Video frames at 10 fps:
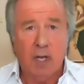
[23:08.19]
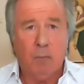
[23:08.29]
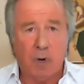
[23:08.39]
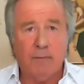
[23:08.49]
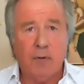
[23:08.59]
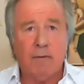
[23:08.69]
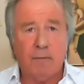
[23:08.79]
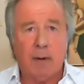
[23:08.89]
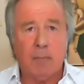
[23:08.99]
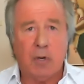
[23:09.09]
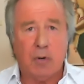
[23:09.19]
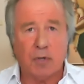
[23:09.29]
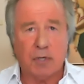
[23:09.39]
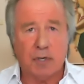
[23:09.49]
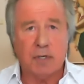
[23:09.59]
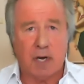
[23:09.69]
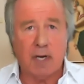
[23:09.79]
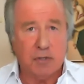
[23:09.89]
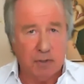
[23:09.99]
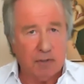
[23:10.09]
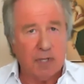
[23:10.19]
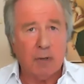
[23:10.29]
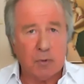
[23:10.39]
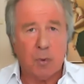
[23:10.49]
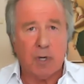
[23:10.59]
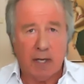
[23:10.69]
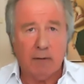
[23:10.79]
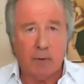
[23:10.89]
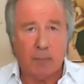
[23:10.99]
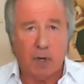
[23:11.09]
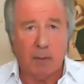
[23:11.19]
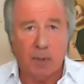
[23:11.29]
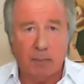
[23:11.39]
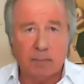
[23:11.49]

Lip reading: If one of your family caught it and died, you'd think it was one hell of a problem.